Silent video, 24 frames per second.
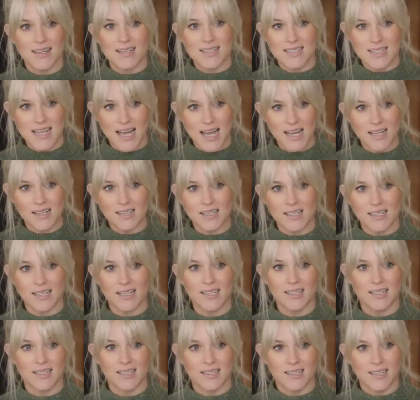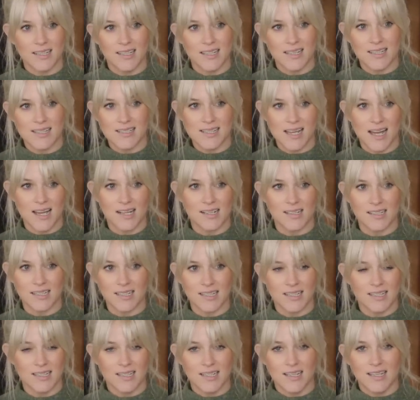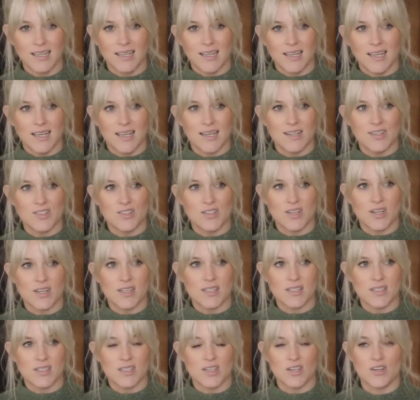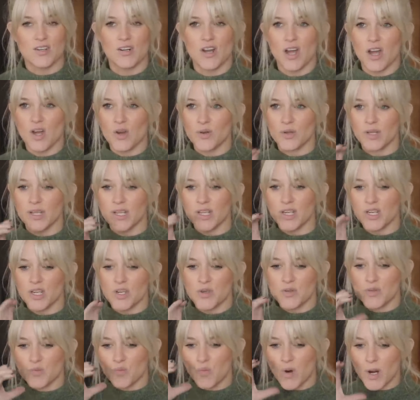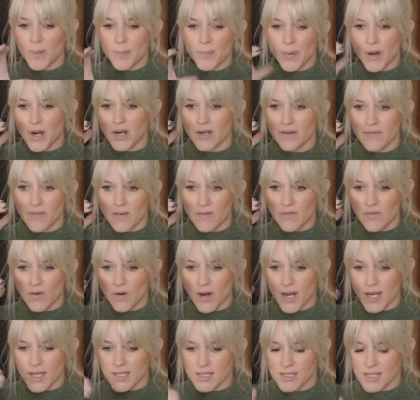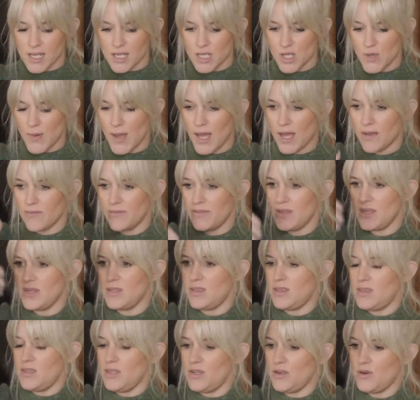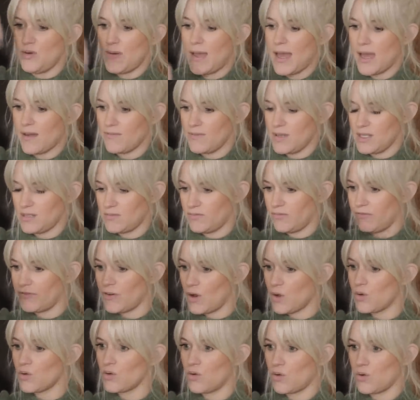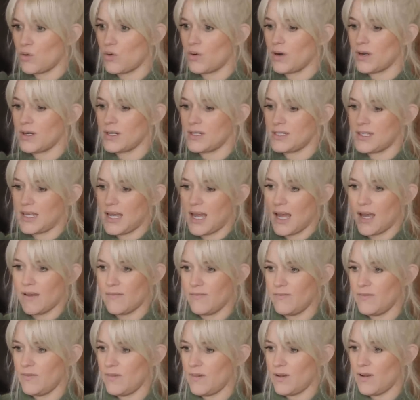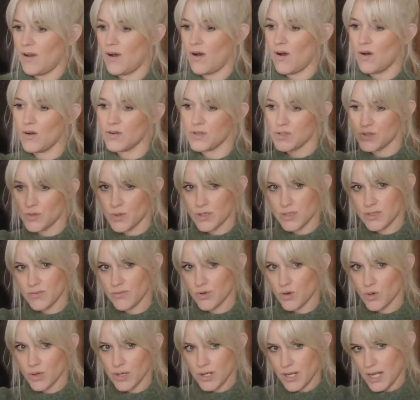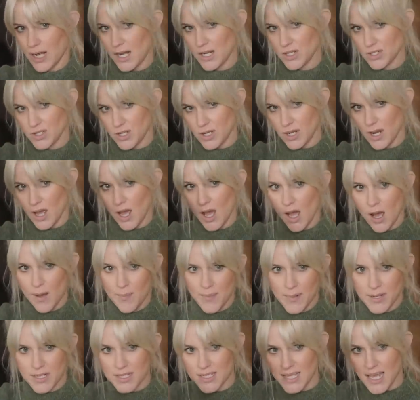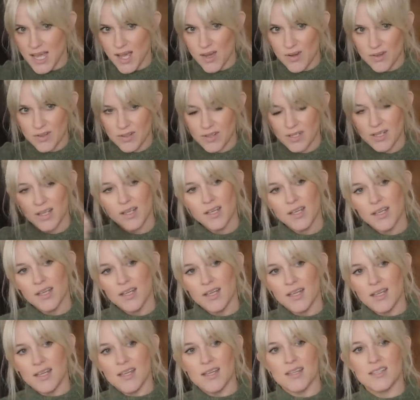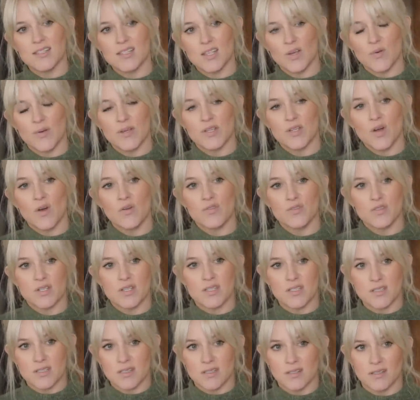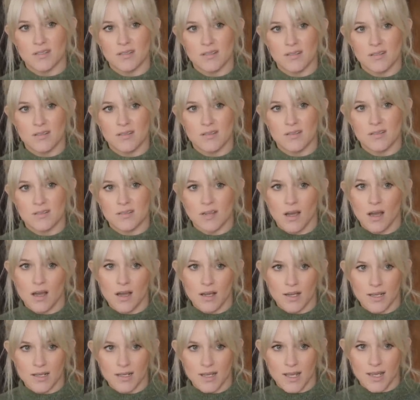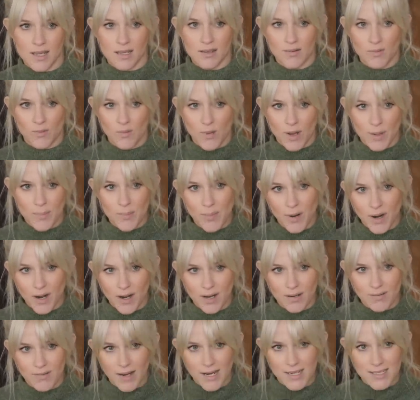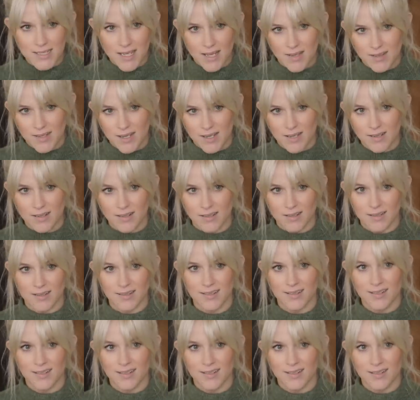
Exactly. Yeah. Exactly. It's just you're not only going to use one part of your voice, like you have the you have these vocal cords that have all sorts of coordination up and down. Yeah. And so we don't just talk in like one part right down here